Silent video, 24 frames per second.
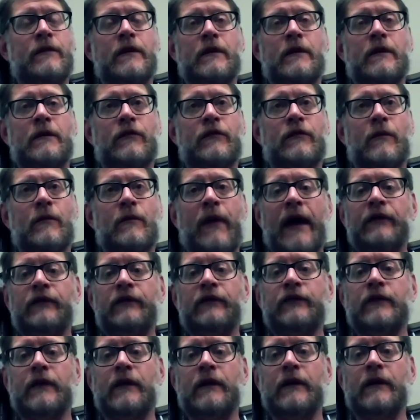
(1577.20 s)
the
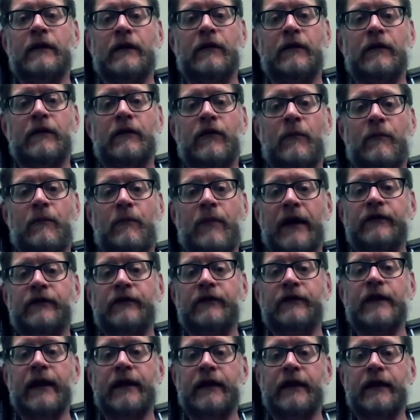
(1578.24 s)

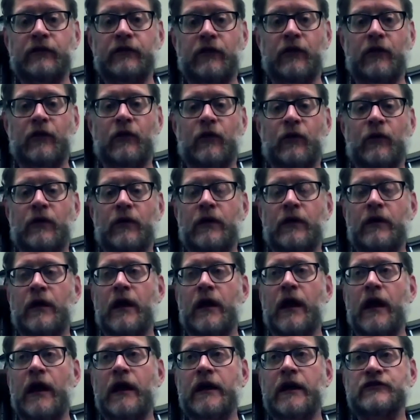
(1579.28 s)
best I can do
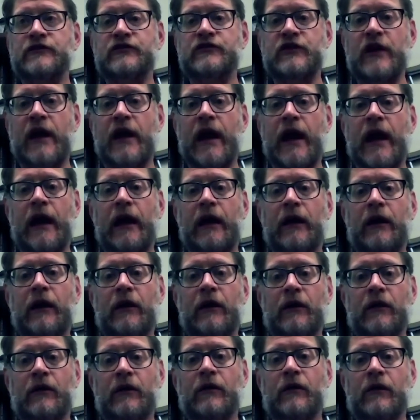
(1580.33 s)
is say,
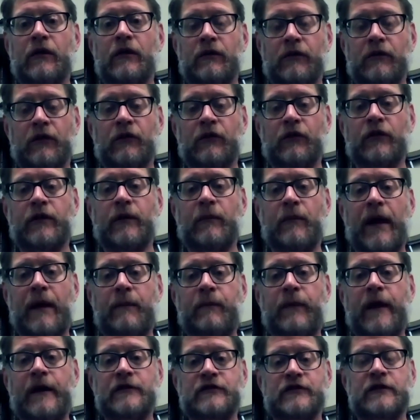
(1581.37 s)
well, look at my
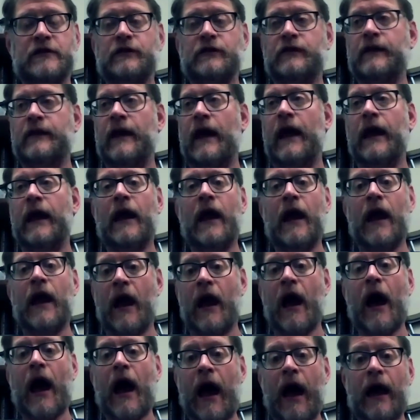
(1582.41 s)
patient and say,
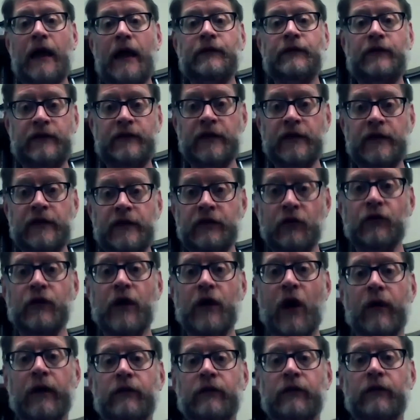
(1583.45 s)
I see
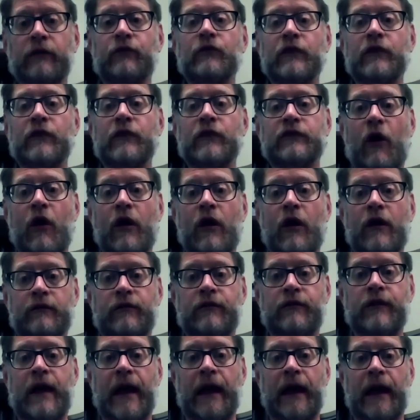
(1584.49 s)
you going through this
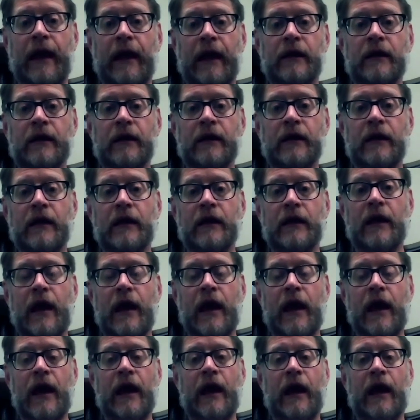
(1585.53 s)
hard thing.
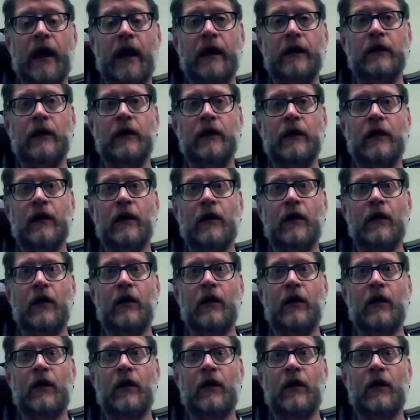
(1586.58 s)
And